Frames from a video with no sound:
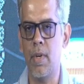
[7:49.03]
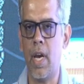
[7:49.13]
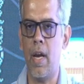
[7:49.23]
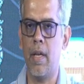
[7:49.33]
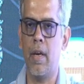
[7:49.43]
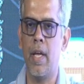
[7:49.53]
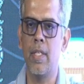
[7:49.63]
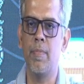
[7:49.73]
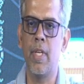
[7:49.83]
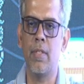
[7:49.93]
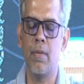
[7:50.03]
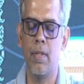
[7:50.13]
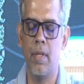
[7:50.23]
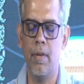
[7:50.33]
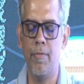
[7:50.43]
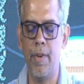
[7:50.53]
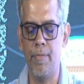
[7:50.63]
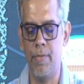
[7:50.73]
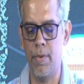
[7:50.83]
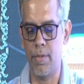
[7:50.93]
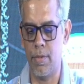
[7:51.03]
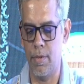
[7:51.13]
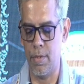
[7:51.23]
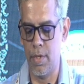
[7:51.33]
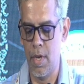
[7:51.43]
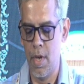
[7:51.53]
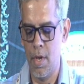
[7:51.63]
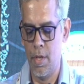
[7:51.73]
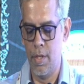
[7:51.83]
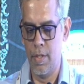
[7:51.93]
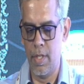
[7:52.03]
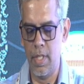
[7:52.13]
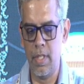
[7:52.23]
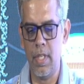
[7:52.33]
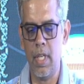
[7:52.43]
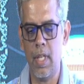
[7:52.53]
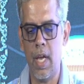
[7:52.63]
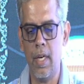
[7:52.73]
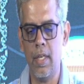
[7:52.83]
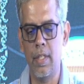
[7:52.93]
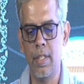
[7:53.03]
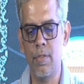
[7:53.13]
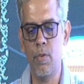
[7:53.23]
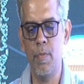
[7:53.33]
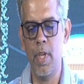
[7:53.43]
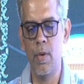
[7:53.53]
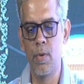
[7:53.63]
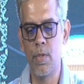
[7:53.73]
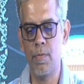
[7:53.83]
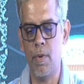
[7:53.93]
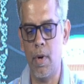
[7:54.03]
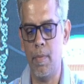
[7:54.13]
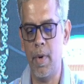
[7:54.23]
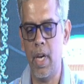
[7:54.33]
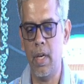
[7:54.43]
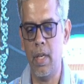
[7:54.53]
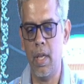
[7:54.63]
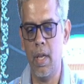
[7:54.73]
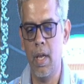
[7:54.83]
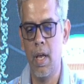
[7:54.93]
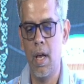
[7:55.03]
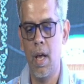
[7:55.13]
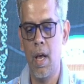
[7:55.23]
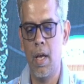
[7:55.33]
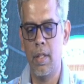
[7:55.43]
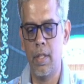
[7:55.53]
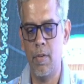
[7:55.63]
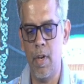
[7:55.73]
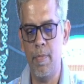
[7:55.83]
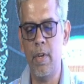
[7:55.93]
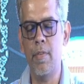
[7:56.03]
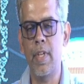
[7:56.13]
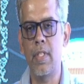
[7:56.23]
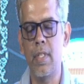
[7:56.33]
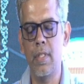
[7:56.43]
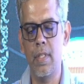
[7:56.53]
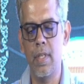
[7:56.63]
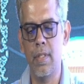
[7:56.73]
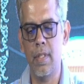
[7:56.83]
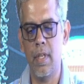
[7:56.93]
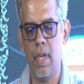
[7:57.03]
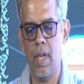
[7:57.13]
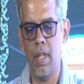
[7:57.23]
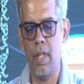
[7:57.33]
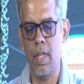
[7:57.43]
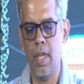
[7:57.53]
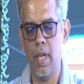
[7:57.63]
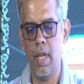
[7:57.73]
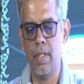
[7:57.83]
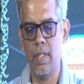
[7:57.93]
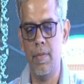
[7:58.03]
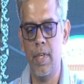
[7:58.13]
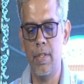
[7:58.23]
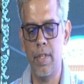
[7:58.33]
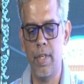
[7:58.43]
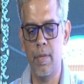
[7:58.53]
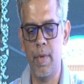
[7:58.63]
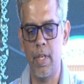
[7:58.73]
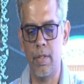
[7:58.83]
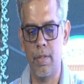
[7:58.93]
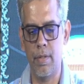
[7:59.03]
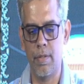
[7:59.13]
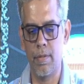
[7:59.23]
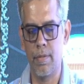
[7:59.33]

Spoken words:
categorized based on their FIB4 scores, suggesting that this could be used for predicting the development of HCCs in the HCV treated patients.